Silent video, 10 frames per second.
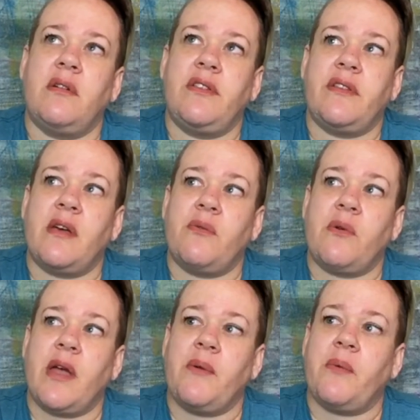Is that the
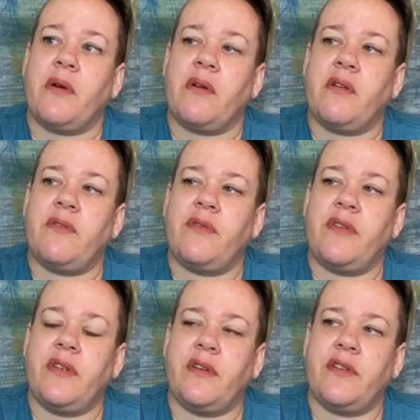right word
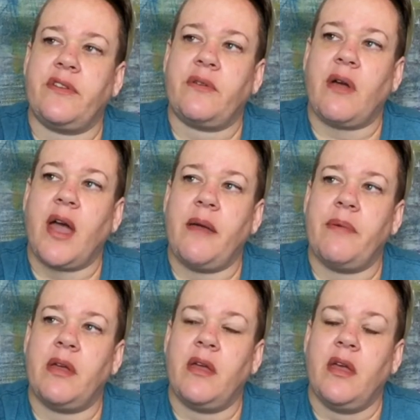to describe
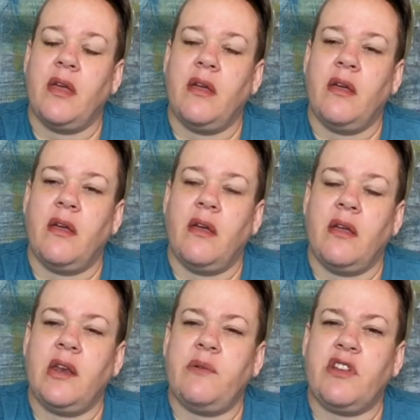it?
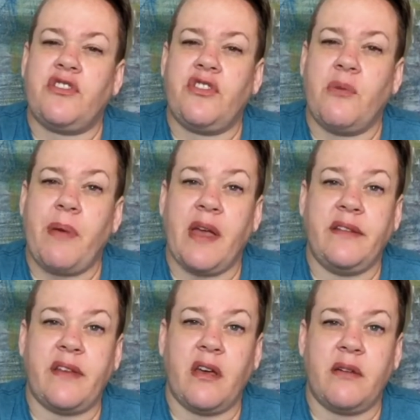When you're so
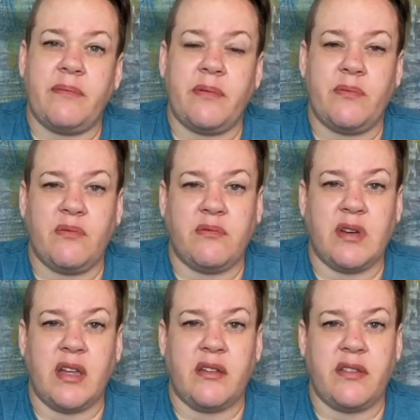pent up
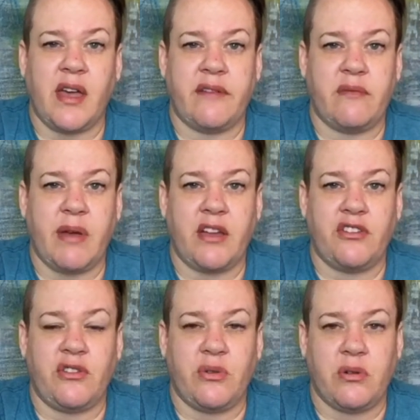with having
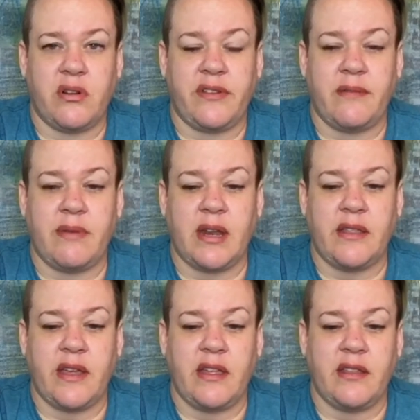passion towards somebody
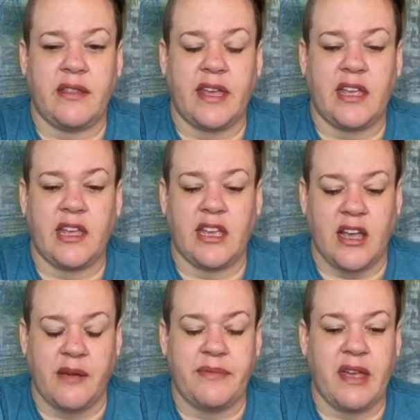that it
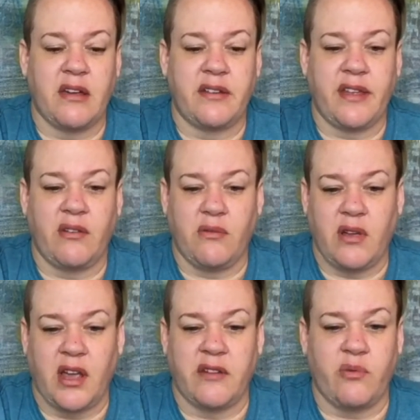comes out as like
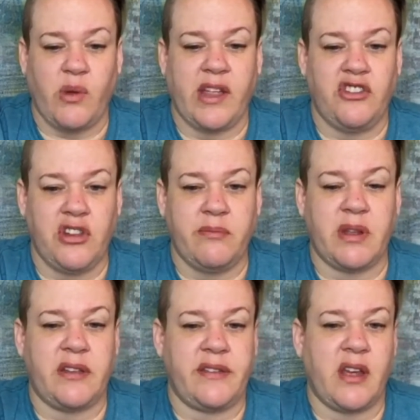kind of raging,
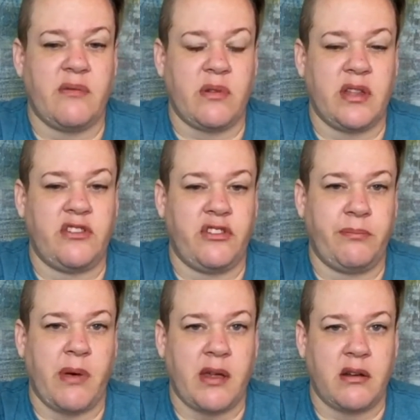but it's not really, it's
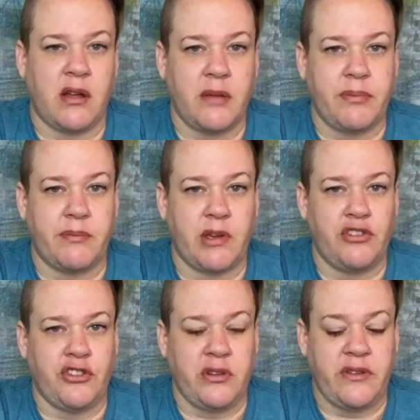just bottled up
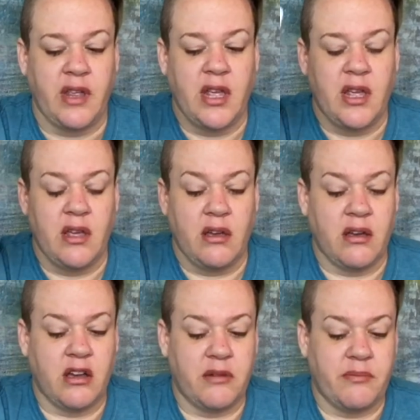emotions,
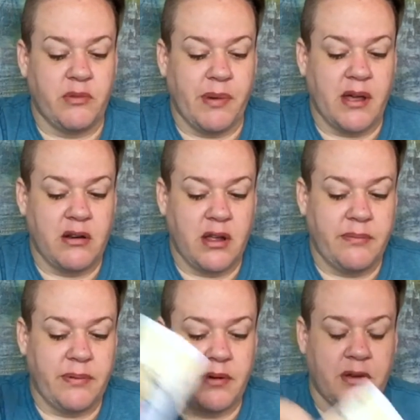or bottled
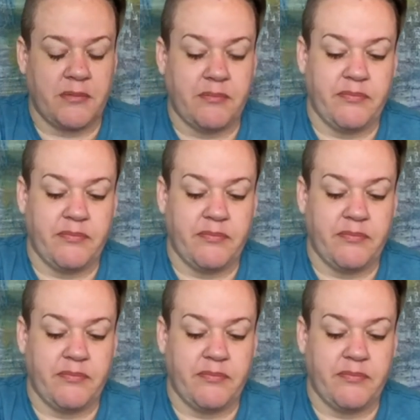up, I